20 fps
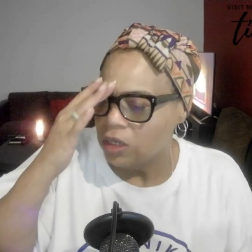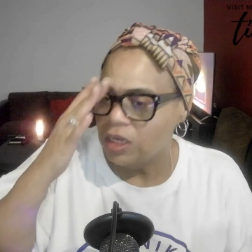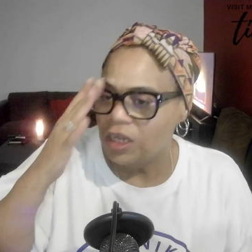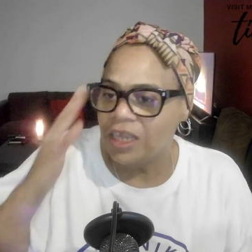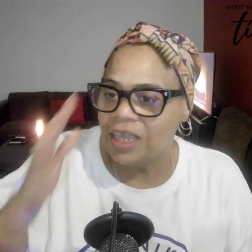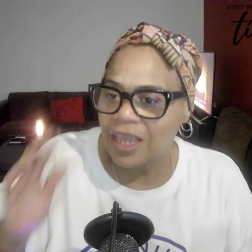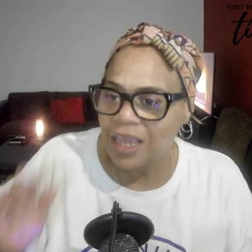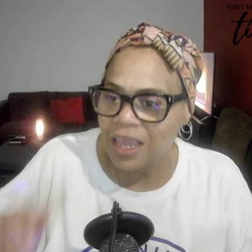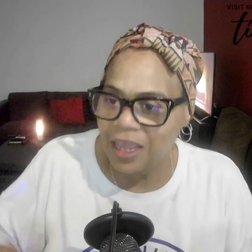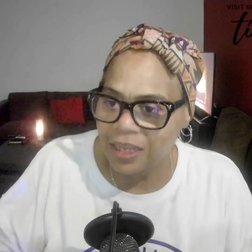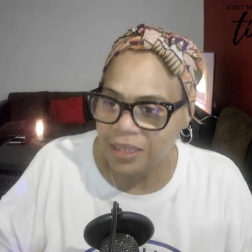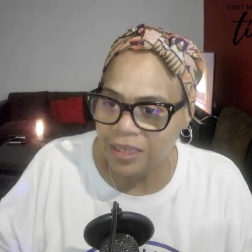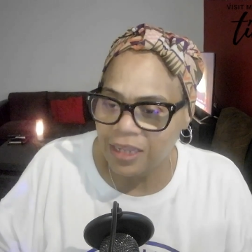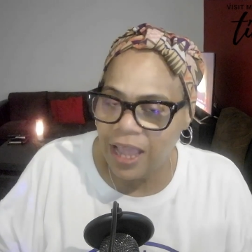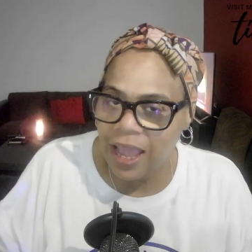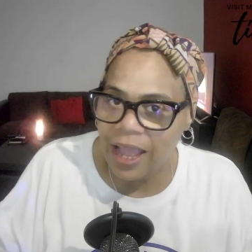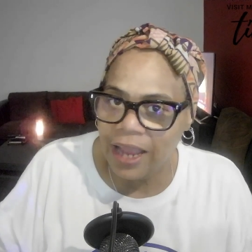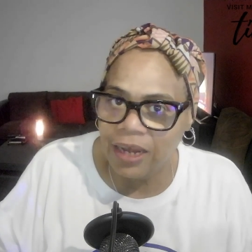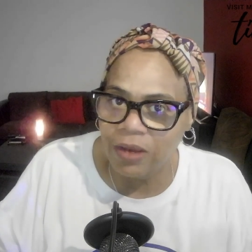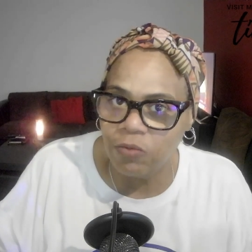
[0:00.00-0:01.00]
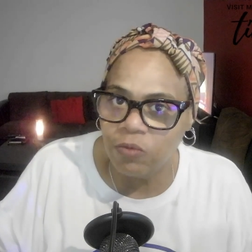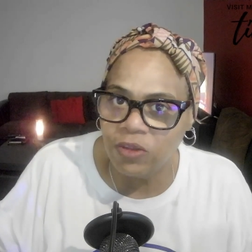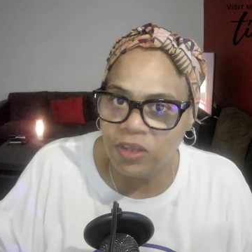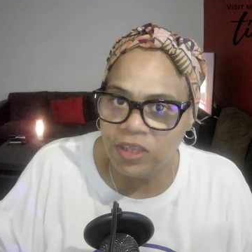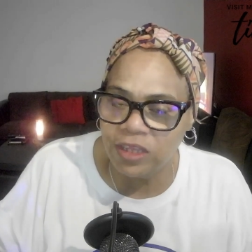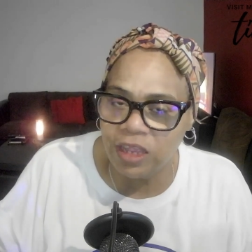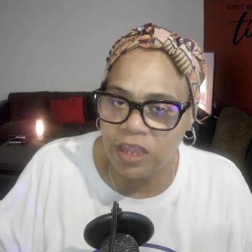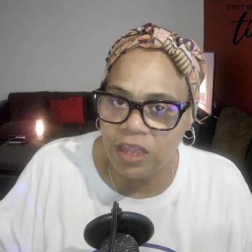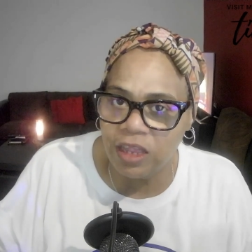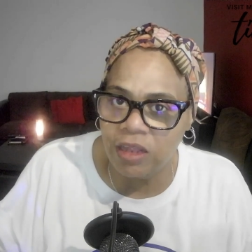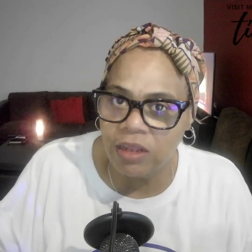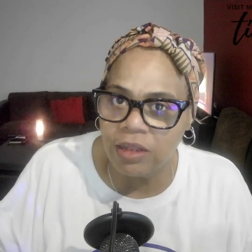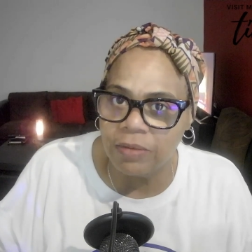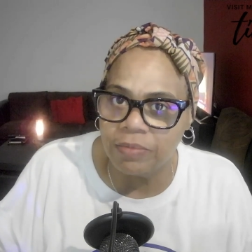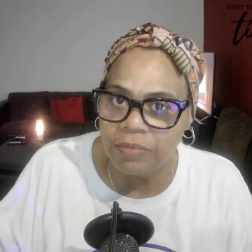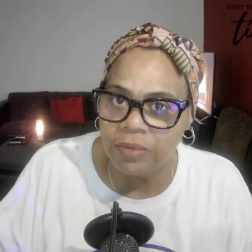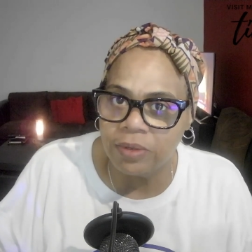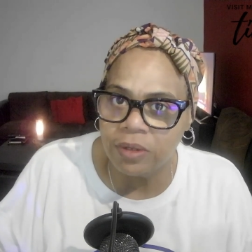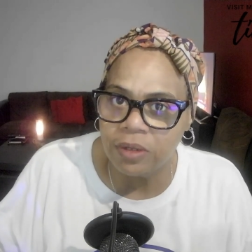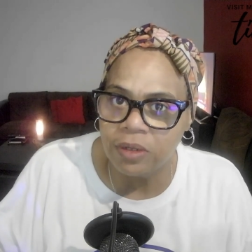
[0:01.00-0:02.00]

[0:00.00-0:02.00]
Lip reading: The kids got it. What's up?